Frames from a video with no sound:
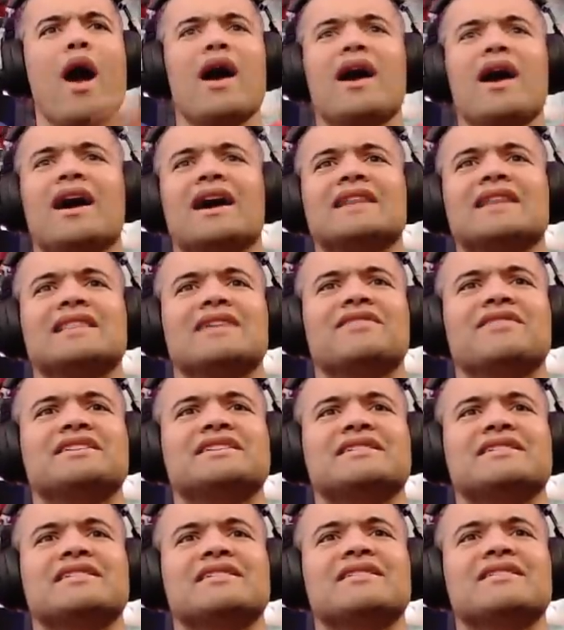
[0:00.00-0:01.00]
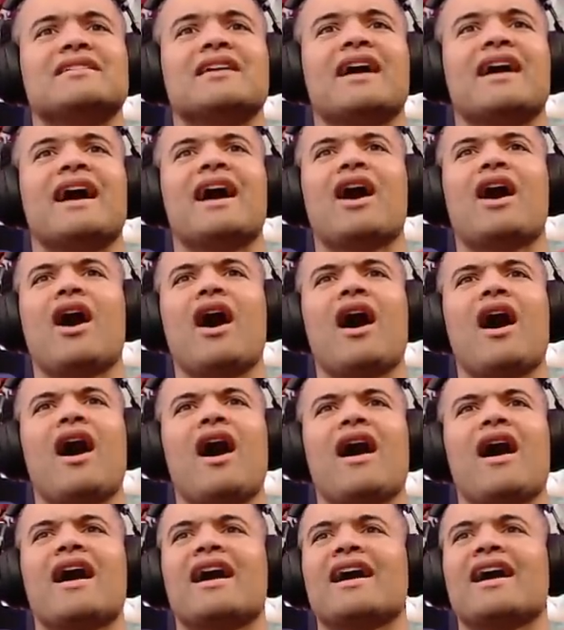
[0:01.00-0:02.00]
I love it. Ah!
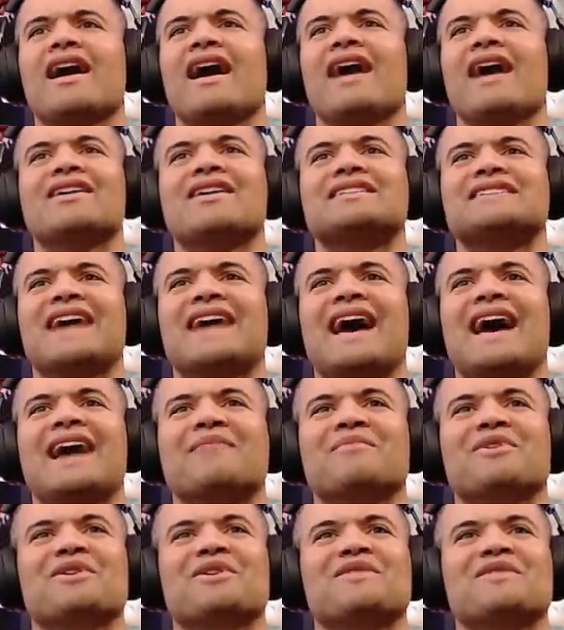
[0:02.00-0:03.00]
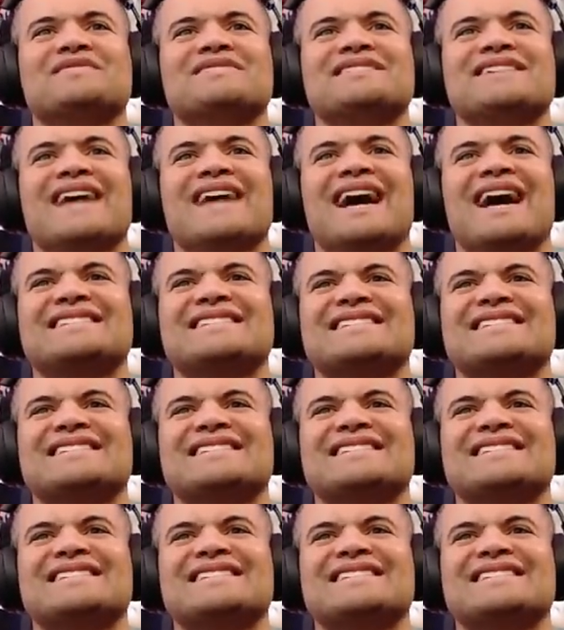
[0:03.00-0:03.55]
Hair attack move. Yes.